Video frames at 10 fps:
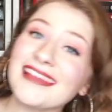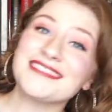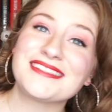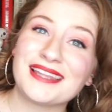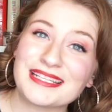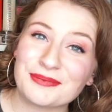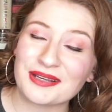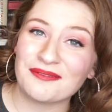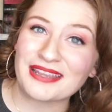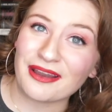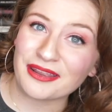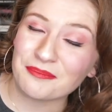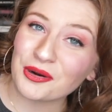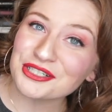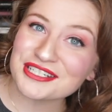And the last book coming out
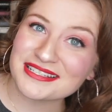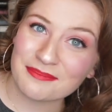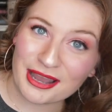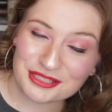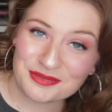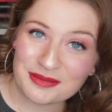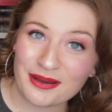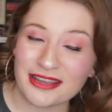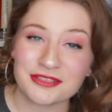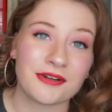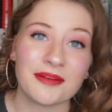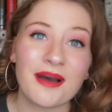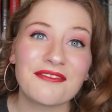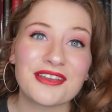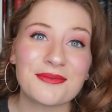in March is Imagine Me by Terada
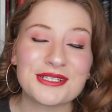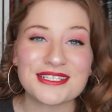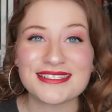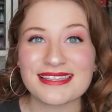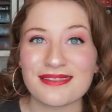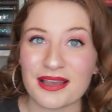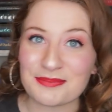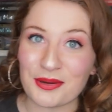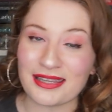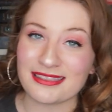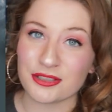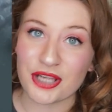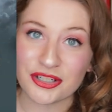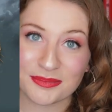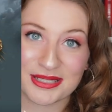Mafi, which is the last book in the
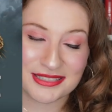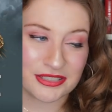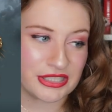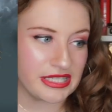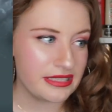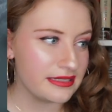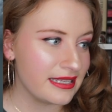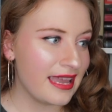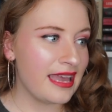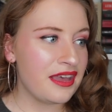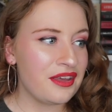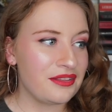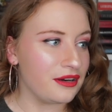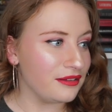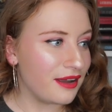Shatter Me series.
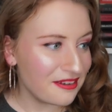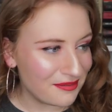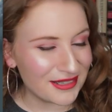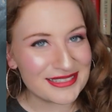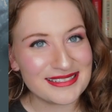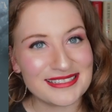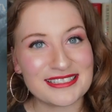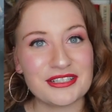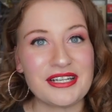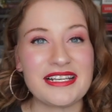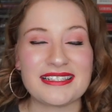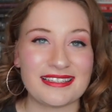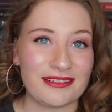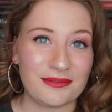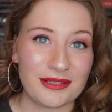There are a lot of books in this series.
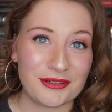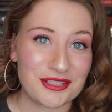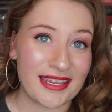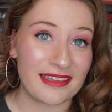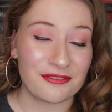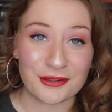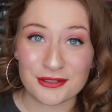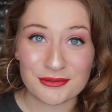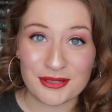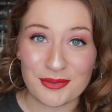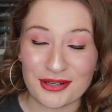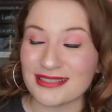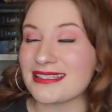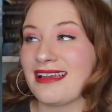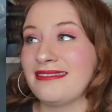We originally had the first three
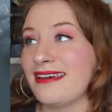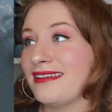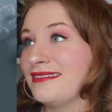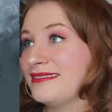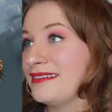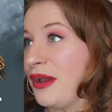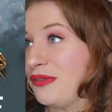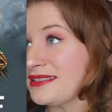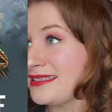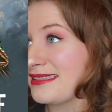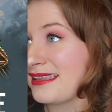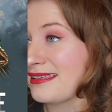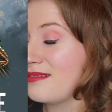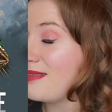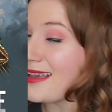books, and then now this is
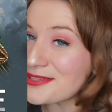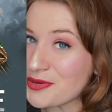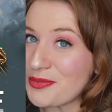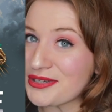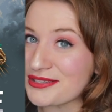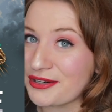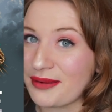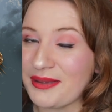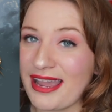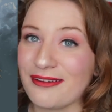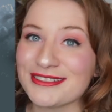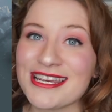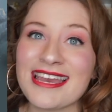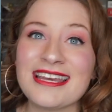the last three books that are coming out.